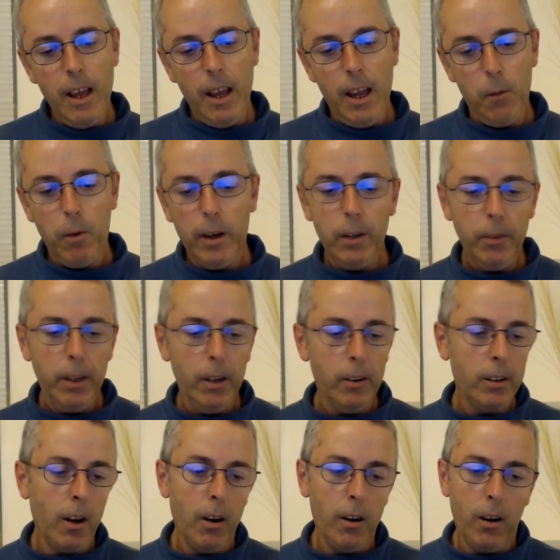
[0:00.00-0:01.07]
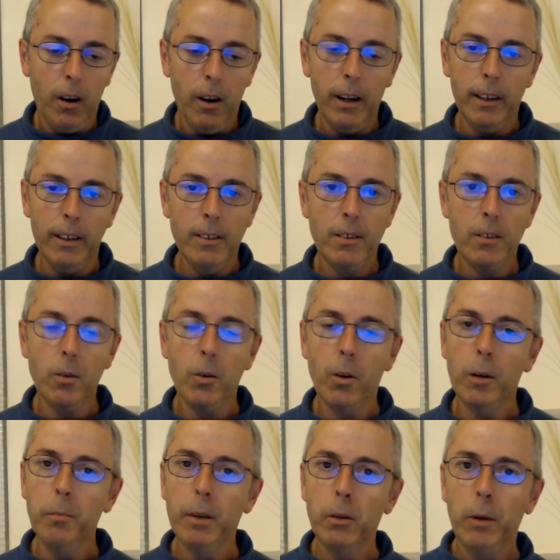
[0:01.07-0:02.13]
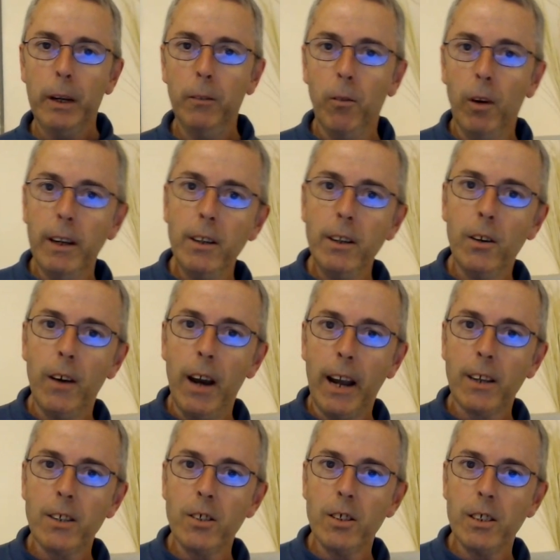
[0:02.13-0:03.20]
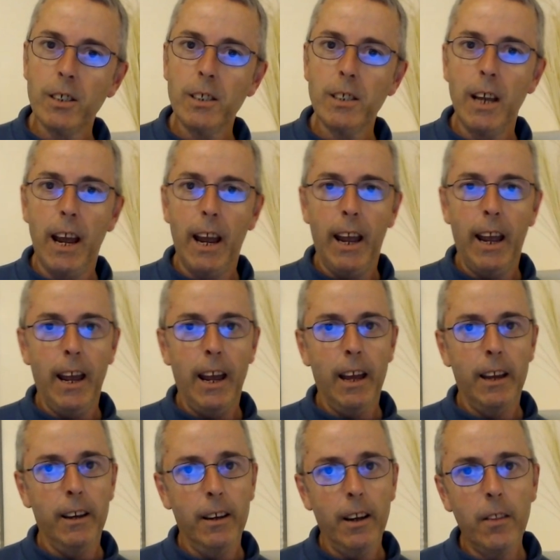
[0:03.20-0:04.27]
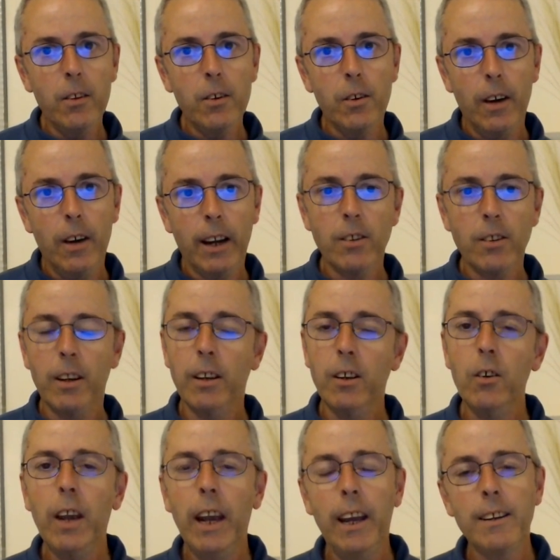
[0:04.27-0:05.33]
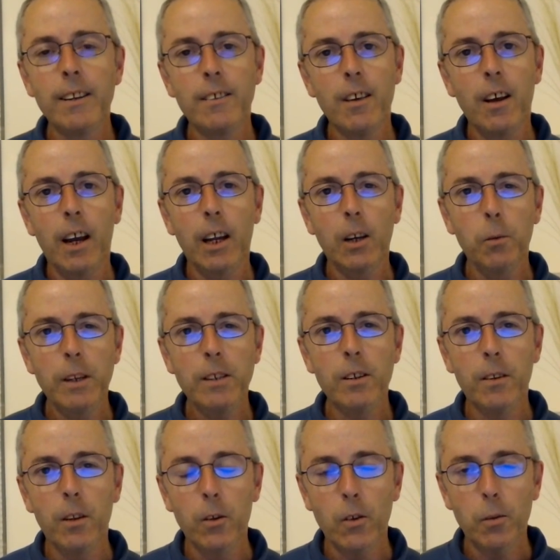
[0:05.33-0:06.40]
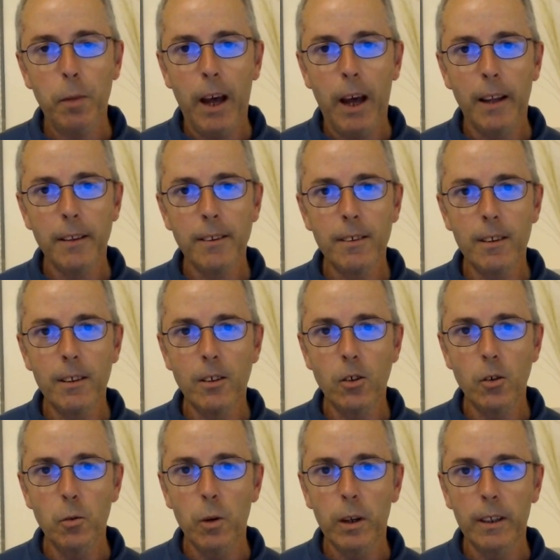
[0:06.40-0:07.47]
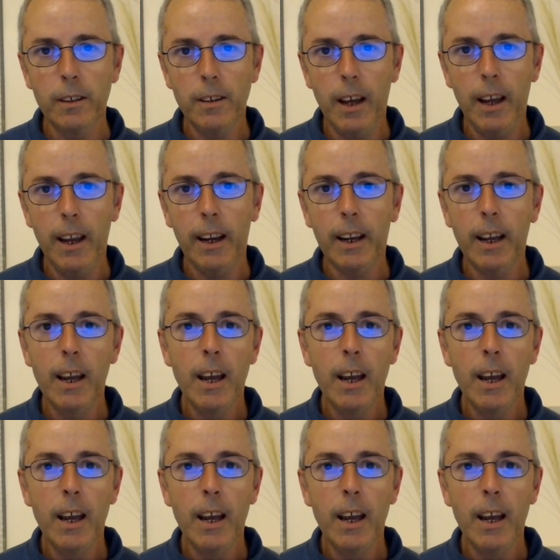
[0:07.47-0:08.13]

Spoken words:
And what if your heart is torn between one direction and another direction? You can't decide which of those paths that you want to take.